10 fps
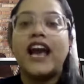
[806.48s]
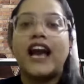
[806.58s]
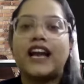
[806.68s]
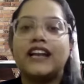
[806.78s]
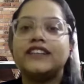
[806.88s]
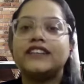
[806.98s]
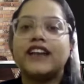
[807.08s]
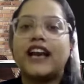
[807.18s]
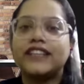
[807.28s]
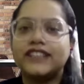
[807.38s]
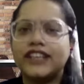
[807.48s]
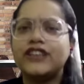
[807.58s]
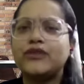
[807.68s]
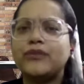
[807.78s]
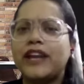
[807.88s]
And I think
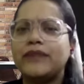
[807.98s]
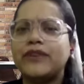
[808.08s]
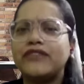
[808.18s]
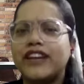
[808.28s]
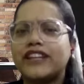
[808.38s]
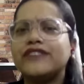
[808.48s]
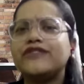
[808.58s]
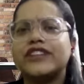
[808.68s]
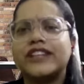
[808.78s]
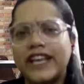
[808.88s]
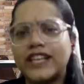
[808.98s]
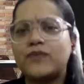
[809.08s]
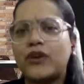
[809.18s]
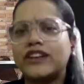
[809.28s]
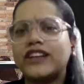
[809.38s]
you might be waiting for the next
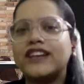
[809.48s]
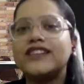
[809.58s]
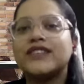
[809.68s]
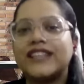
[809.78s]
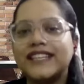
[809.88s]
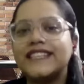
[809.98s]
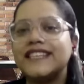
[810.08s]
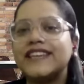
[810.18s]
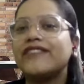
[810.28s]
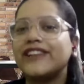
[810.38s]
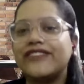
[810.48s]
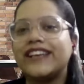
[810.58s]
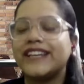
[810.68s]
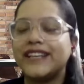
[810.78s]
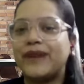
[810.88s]
podcast. So let's see when we
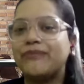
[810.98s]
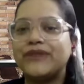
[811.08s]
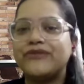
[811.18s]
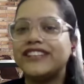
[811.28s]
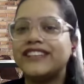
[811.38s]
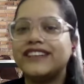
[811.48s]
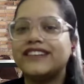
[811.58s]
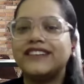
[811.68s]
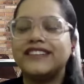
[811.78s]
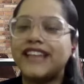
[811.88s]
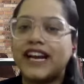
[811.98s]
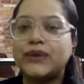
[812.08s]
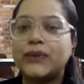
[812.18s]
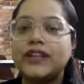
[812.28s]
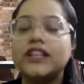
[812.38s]
can come up with that
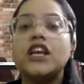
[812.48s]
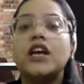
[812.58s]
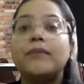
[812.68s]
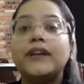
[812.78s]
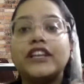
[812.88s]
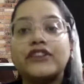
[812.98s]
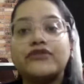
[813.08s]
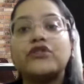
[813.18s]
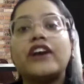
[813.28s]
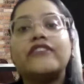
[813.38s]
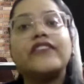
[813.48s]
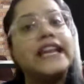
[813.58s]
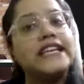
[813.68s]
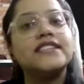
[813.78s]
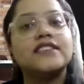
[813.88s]
one. But if you have
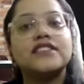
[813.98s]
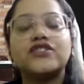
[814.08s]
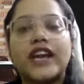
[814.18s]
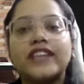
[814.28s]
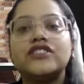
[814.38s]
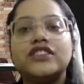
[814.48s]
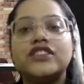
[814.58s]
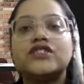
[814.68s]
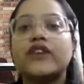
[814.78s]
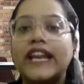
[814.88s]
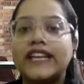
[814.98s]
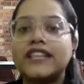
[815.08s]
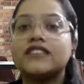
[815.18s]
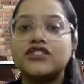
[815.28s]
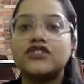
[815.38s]
any such strategies or any
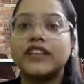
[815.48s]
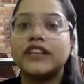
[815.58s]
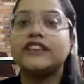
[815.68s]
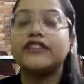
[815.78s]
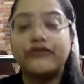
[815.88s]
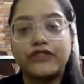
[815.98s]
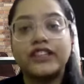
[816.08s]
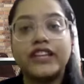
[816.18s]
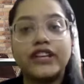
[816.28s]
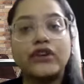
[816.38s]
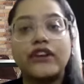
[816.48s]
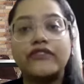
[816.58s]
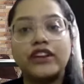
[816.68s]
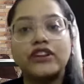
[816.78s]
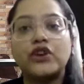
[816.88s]
such thing different that you have
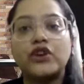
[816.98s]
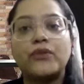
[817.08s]
done in your